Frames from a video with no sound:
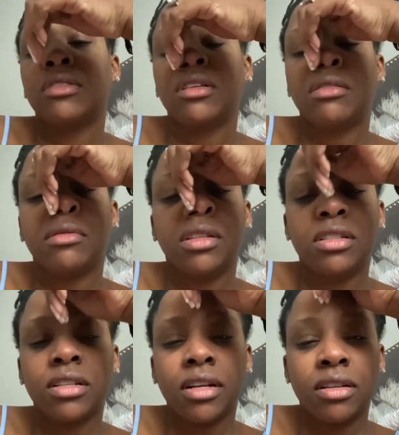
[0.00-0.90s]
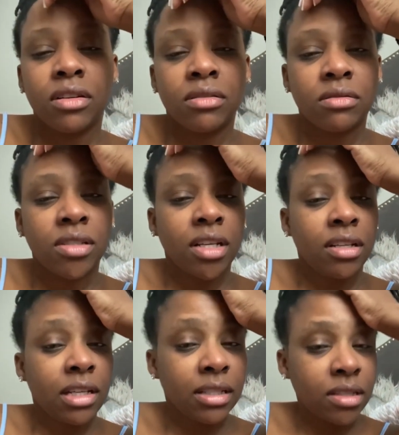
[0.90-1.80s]
I really started to second
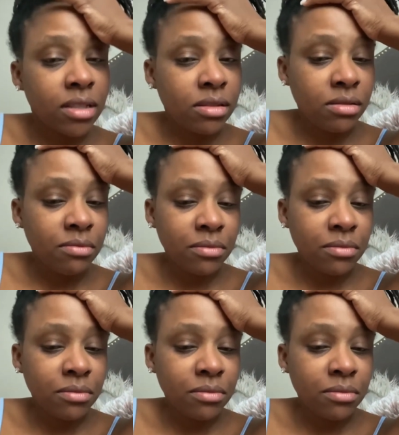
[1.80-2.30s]
guess this.